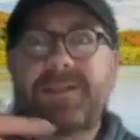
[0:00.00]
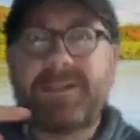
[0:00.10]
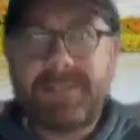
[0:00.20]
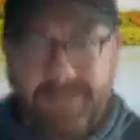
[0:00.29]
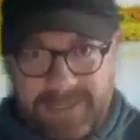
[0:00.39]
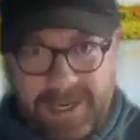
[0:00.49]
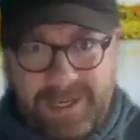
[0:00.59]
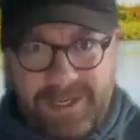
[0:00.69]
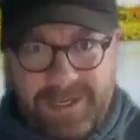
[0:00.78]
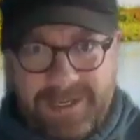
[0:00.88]

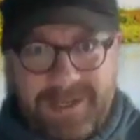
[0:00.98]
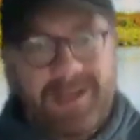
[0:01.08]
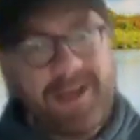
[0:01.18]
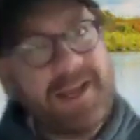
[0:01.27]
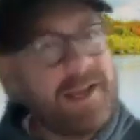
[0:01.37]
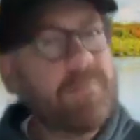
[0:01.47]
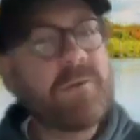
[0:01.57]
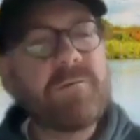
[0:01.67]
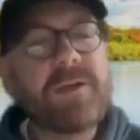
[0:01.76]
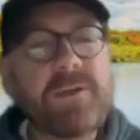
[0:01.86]
today, and then
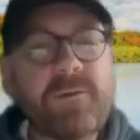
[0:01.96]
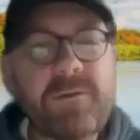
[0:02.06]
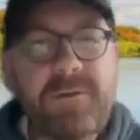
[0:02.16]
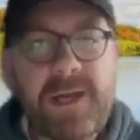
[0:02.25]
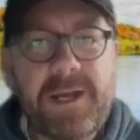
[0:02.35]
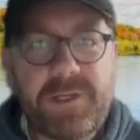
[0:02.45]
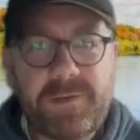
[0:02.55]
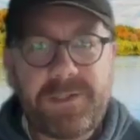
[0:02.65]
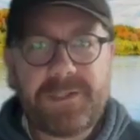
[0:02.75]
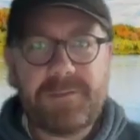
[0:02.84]
we'll read all of the
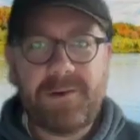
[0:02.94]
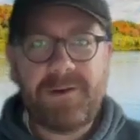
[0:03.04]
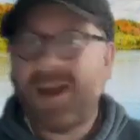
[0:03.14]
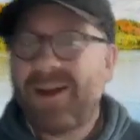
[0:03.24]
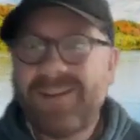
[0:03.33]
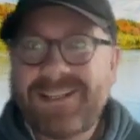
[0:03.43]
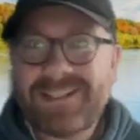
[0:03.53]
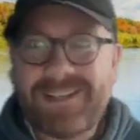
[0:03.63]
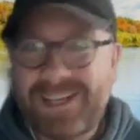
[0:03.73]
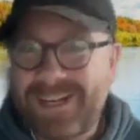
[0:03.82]
entries tomorrow. How
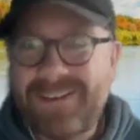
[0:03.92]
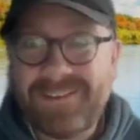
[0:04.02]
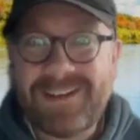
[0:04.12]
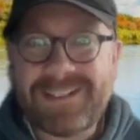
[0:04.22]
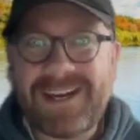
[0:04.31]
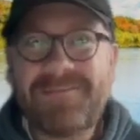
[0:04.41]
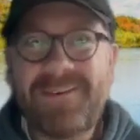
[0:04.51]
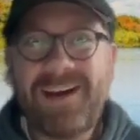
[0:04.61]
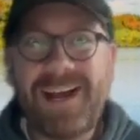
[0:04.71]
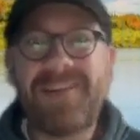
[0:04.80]
exciting. I've looked at them.
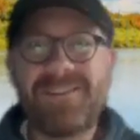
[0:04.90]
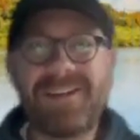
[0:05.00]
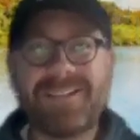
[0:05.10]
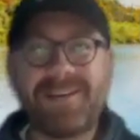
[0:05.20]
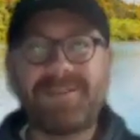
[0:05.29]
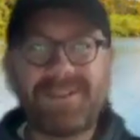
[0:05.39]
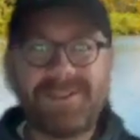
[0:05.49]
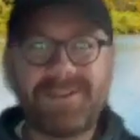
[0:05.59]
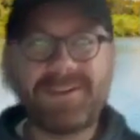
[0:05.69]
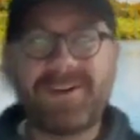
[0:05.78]
I have looked at them. I
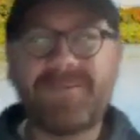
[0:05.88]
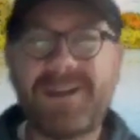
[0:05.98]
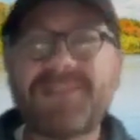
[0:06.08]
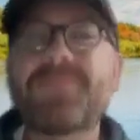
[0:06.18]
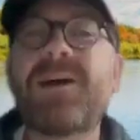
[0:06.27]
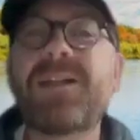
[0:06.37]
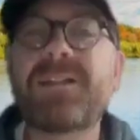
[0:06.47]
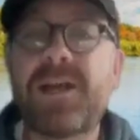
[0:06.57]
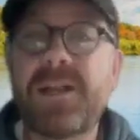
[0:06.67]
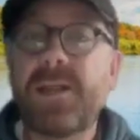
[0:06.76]
saw the comments. Well
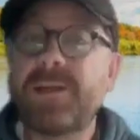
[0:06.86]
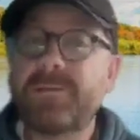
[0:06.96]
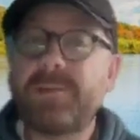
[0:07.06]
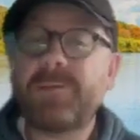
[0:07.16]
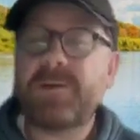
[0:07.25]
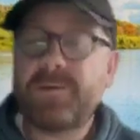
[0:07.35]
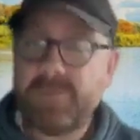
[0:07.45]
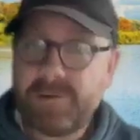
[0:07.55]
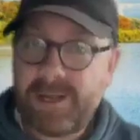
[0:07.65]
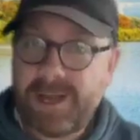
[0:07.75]
done, those people who've
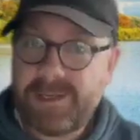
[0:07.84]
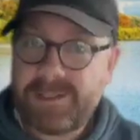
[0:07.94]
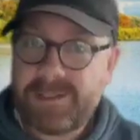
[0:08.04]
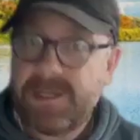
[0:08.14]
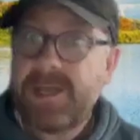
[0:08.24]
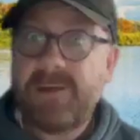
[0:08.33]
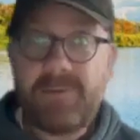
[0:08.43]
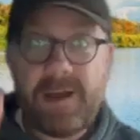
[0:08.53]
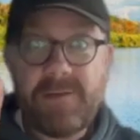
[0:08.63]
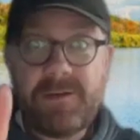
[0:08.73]
already entered. If
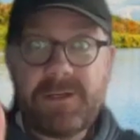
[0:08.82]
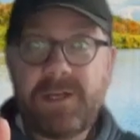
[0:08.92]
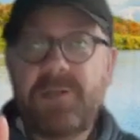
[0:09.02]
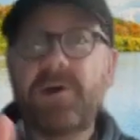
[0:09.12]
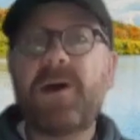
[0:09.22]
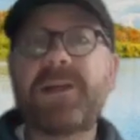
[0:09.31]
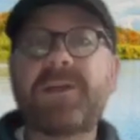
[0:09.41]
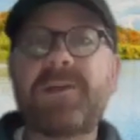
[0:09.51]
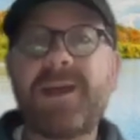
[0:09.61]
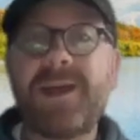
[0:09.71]
you haven't done your
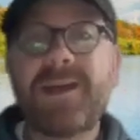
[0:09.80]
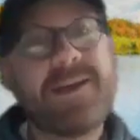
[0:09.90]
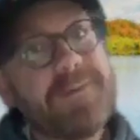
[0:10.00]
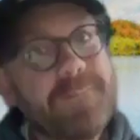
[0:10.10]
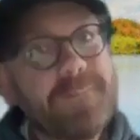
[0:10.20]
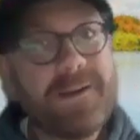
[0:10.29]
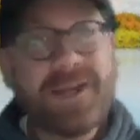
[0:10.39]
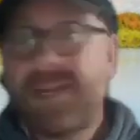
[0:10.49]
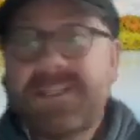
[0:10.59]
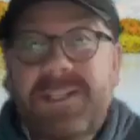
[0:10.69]
haiku yet, put
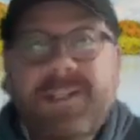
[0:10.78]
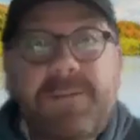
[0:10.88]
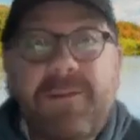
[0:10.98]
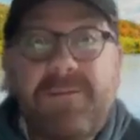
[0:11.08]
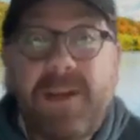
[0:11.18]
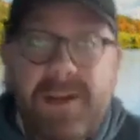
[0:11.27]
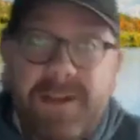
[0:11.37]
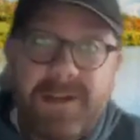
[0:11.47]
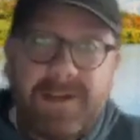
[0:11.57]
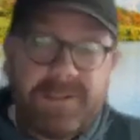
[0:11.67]
it in. It's just a bit of fun.
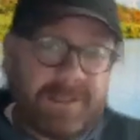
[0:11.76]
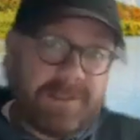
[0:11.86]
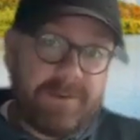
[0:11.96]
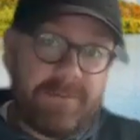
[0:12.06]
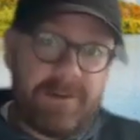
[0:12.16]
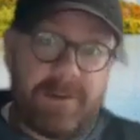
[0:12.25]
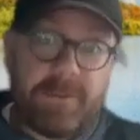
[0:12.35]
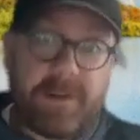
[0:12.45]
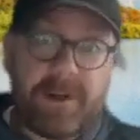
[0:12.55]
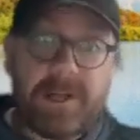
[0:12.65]
It's just a bit of fun. I'm
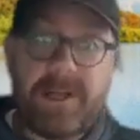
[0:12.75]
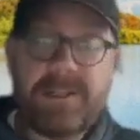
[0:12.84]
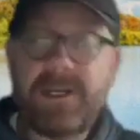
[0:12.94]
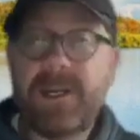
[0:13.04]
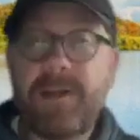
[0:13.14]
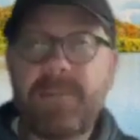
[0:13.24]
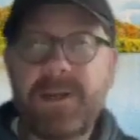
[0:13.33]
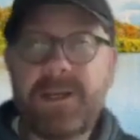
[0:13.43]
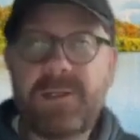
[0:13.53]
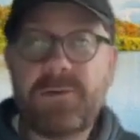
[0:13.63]
not going to turn up
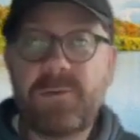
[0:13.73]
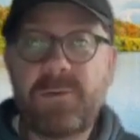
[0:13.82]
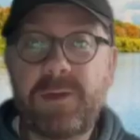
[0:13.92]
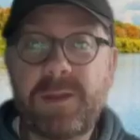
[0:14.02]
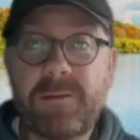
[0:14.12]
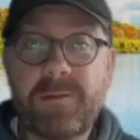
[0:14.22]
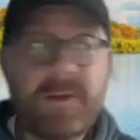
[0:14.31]
at your door with a